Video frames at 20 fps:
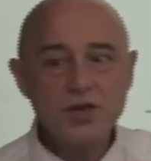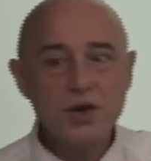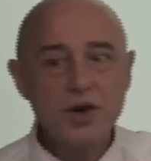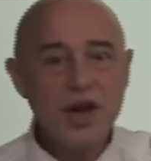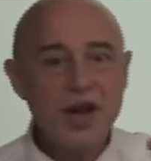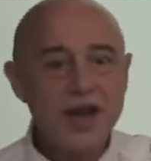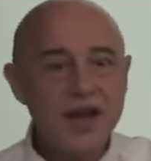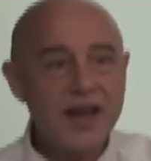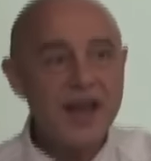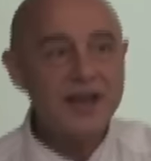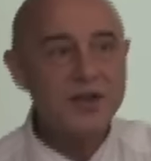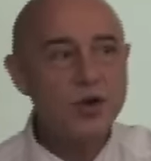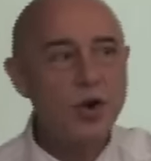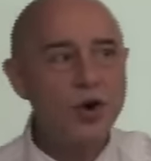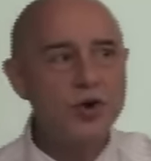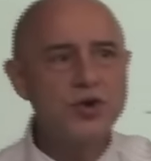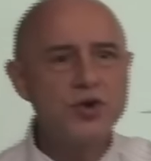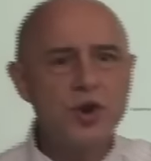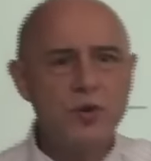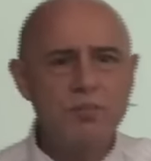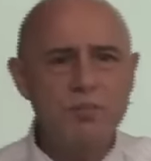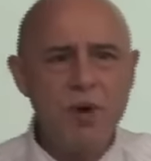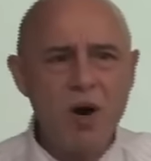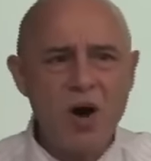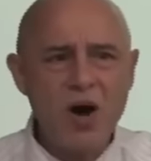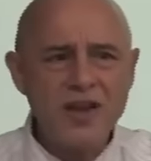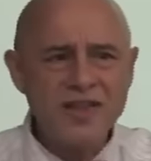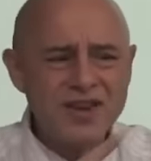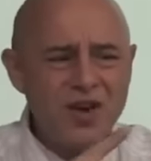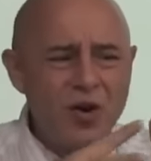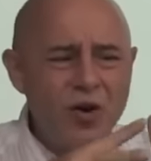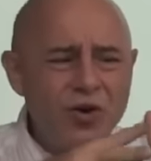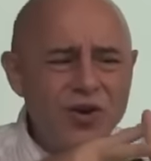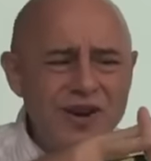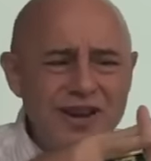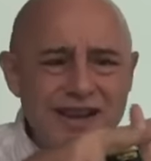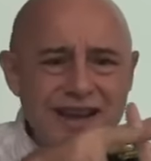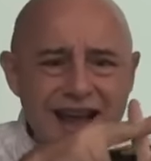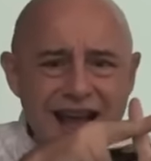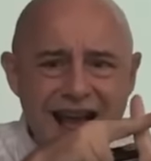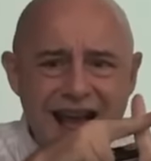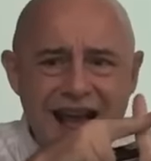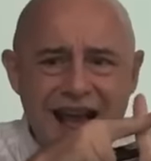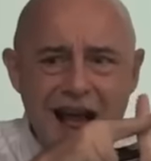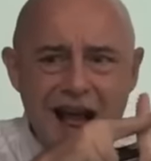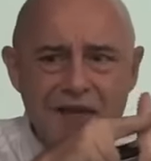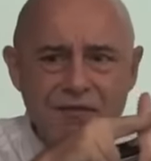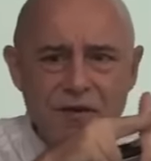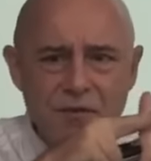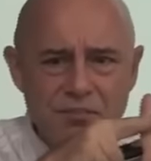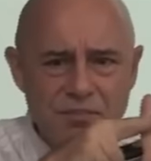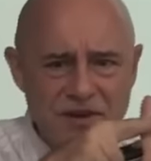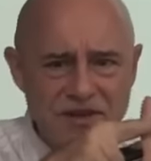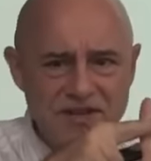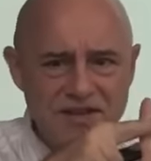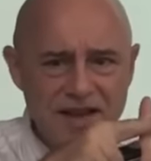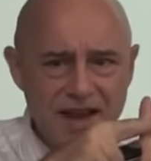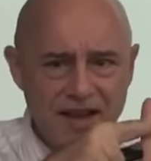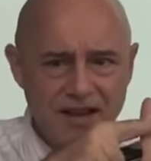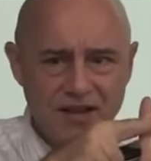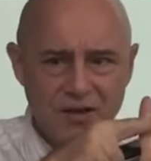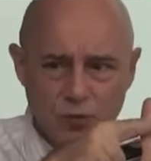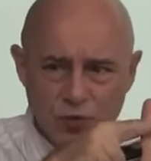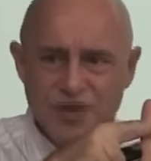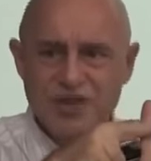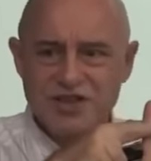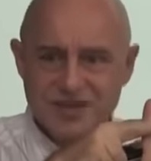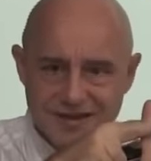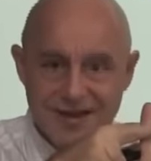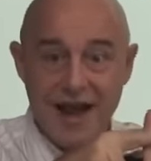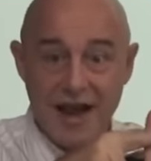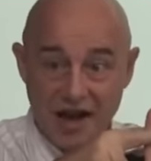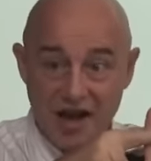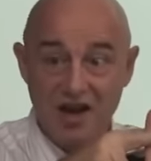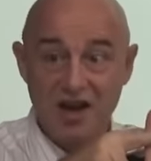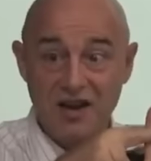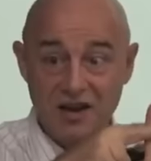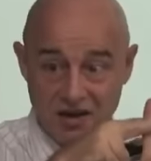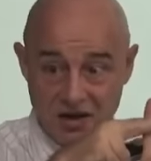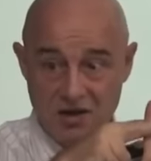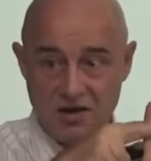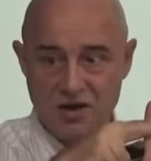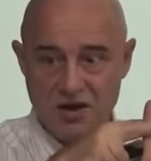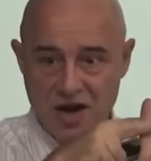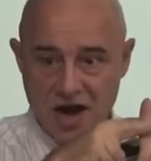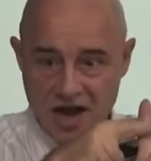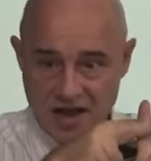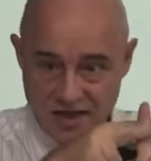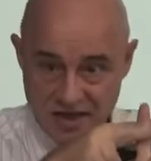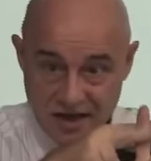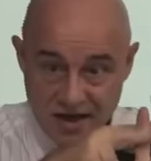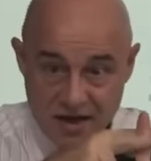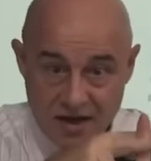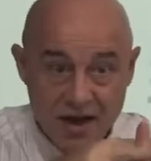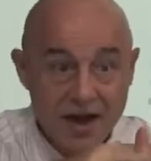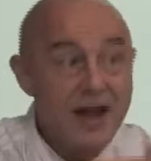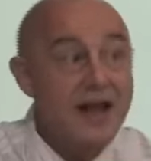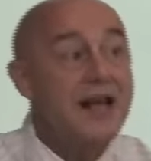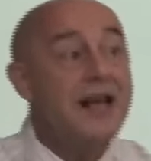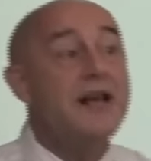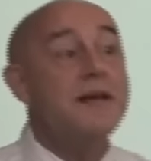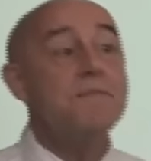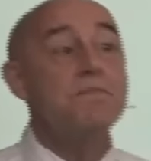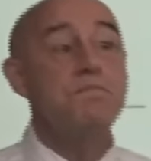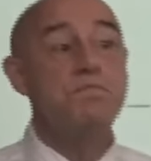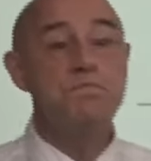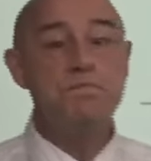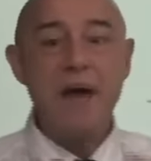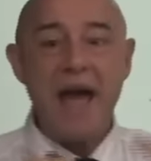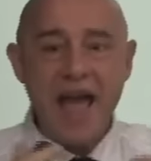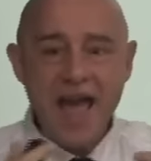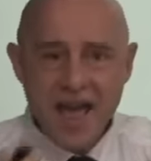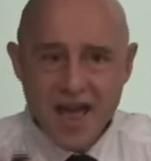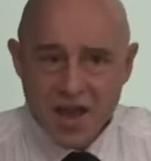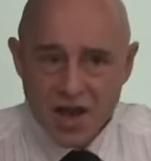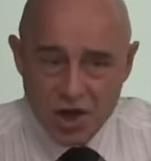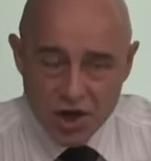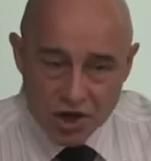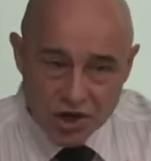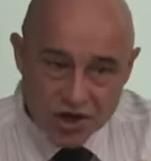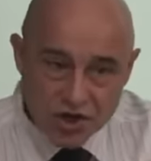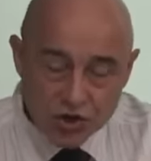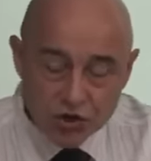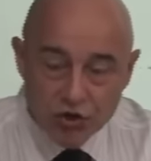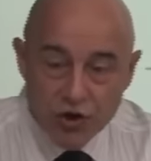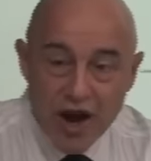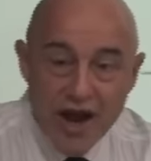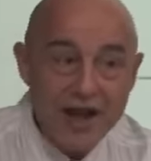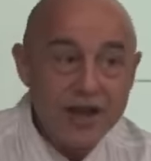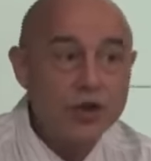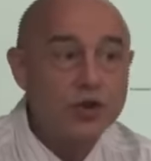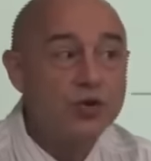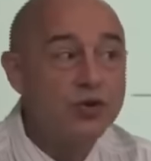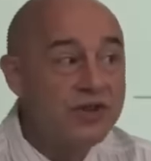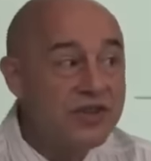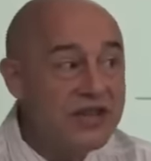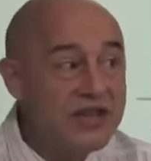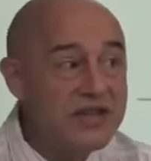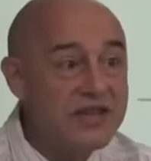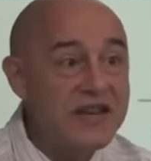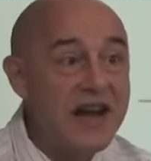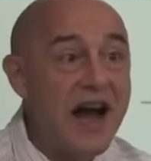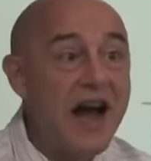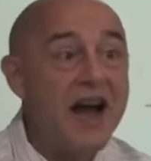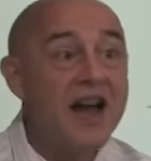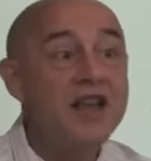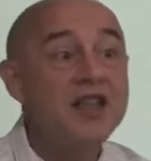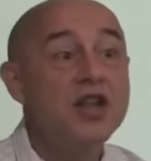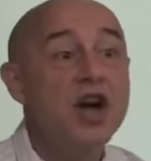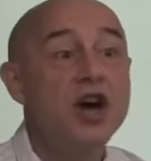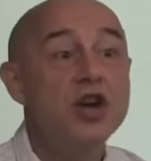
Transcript: you can get on your bond only half a percent, which is like nothing. Bankers try to design